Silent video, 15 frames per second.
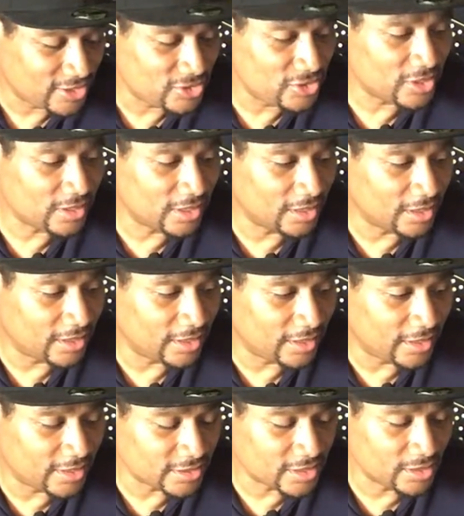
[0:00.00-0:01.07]
you're gonna.
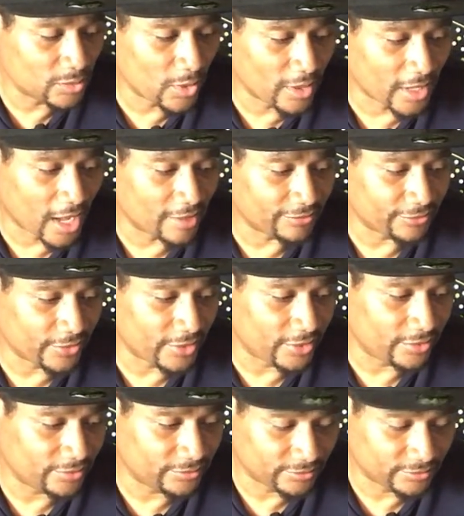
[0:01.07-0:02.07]
It's gonna work out for you.